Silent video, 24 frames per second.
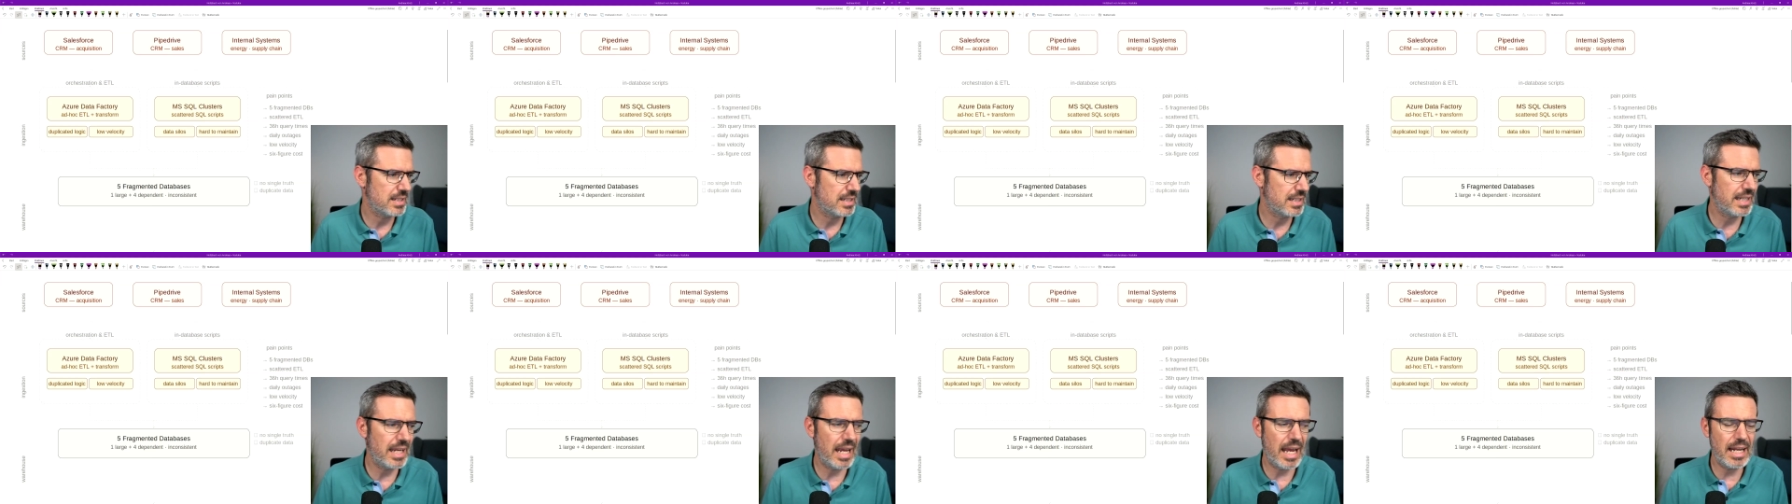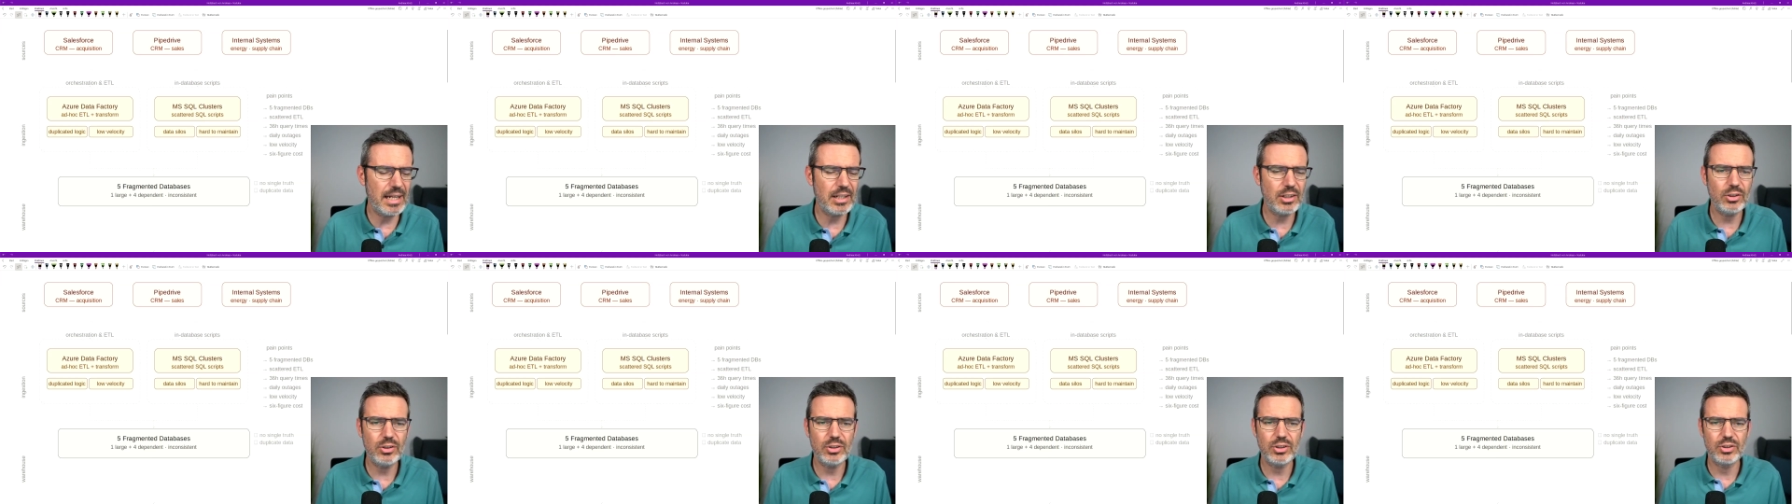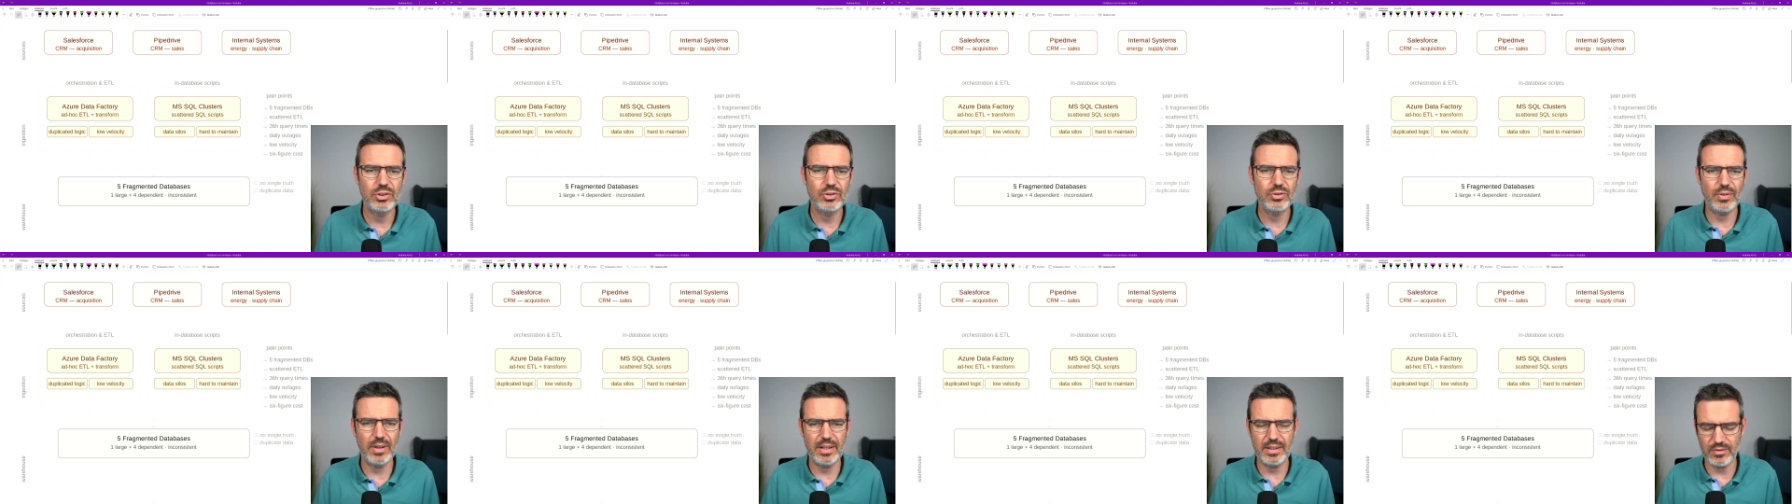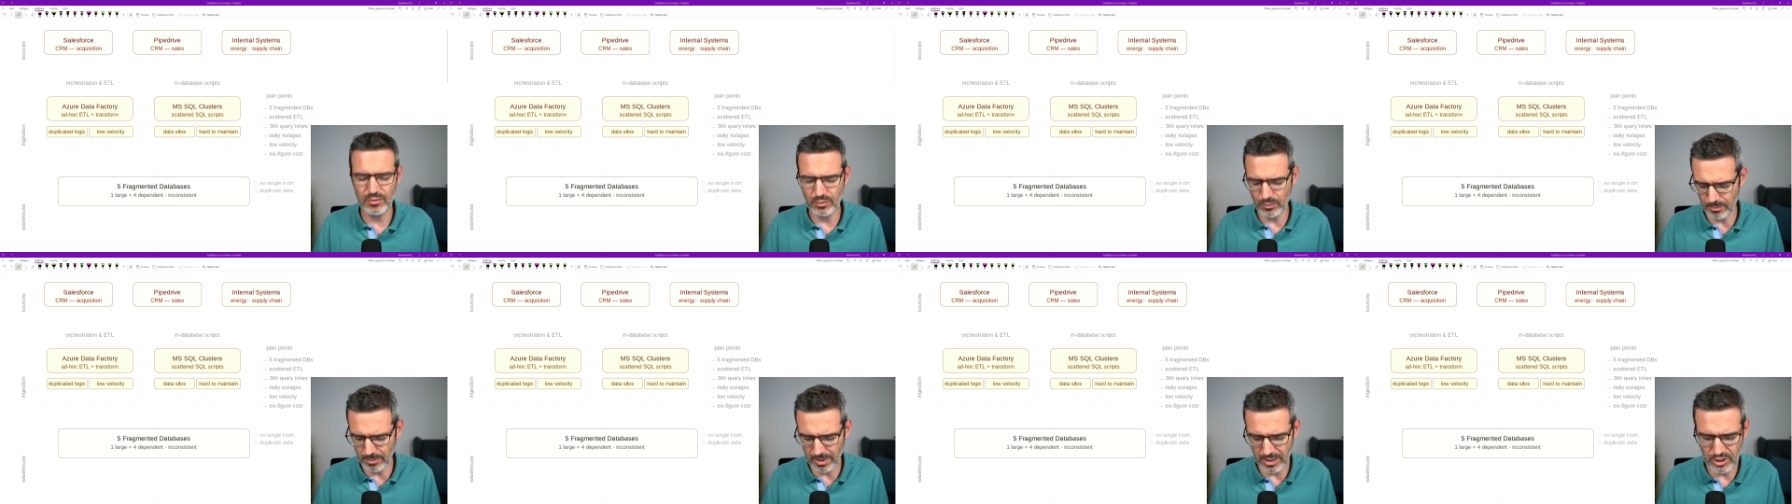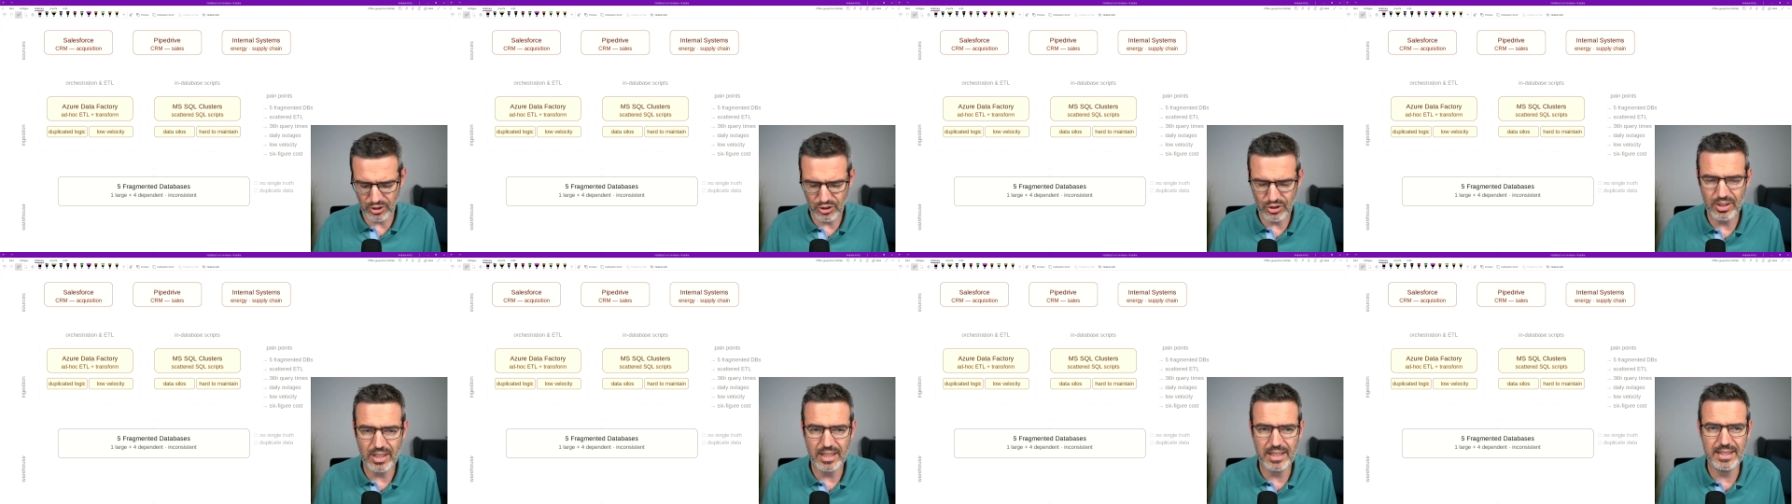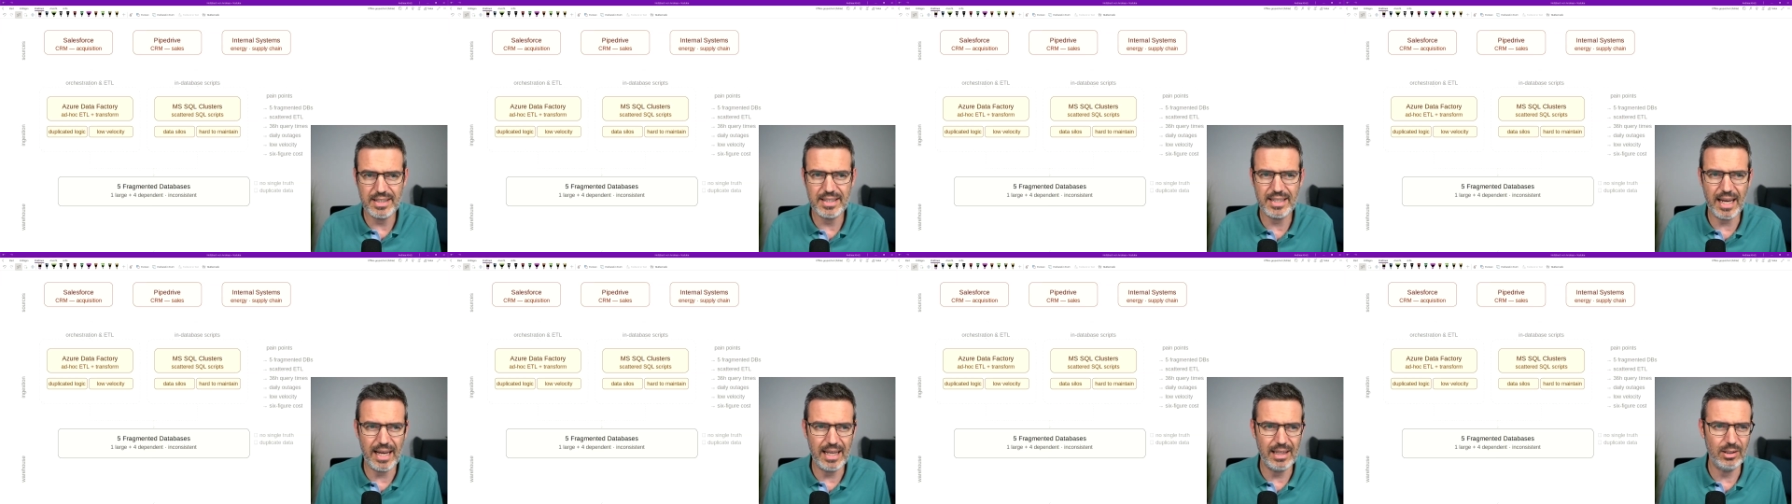scattered transformation in
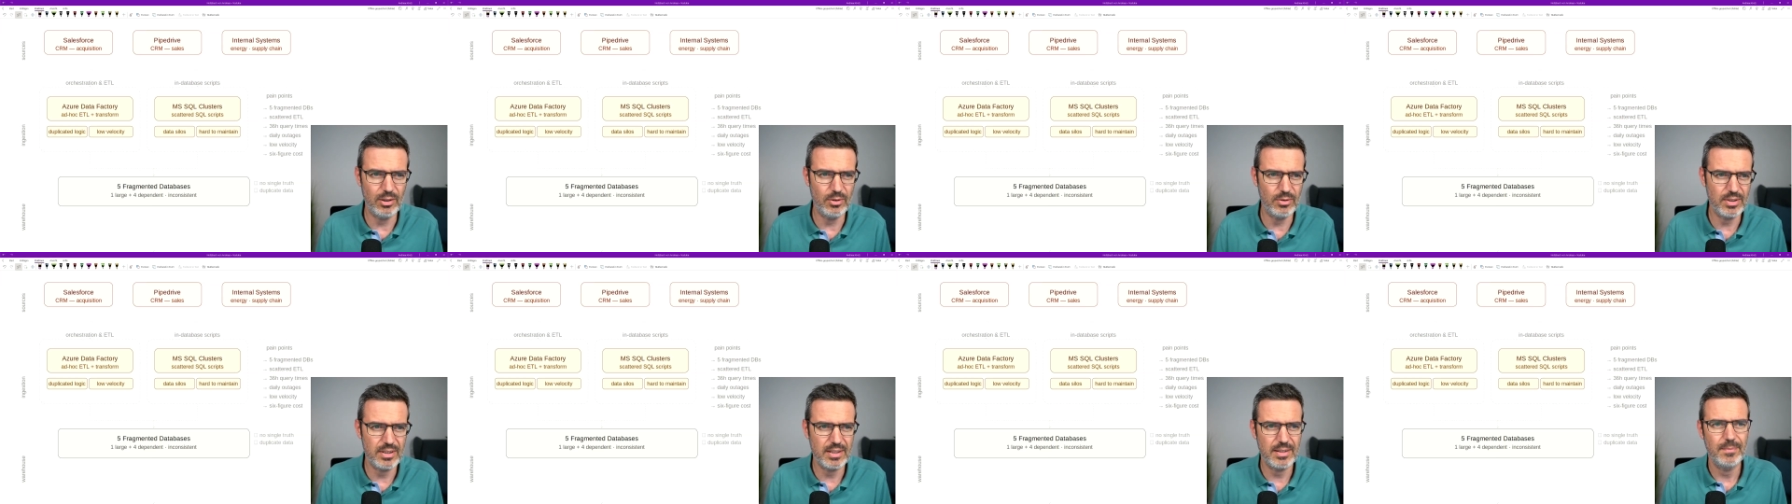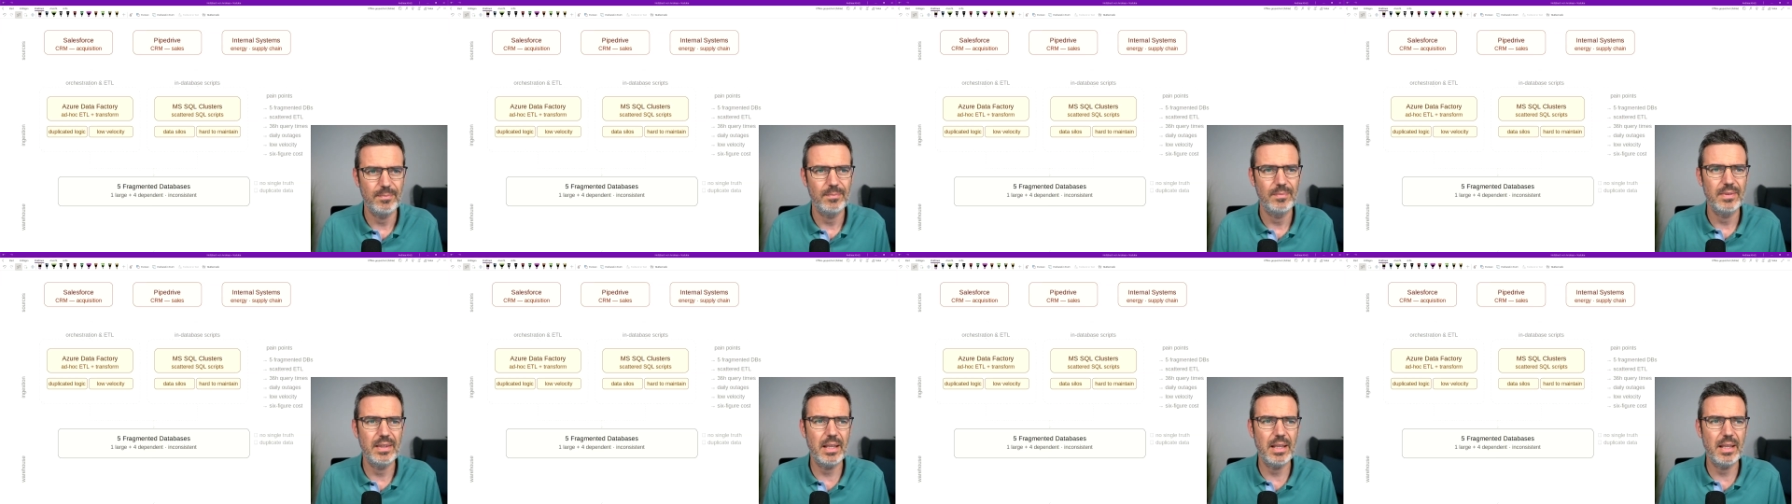silos.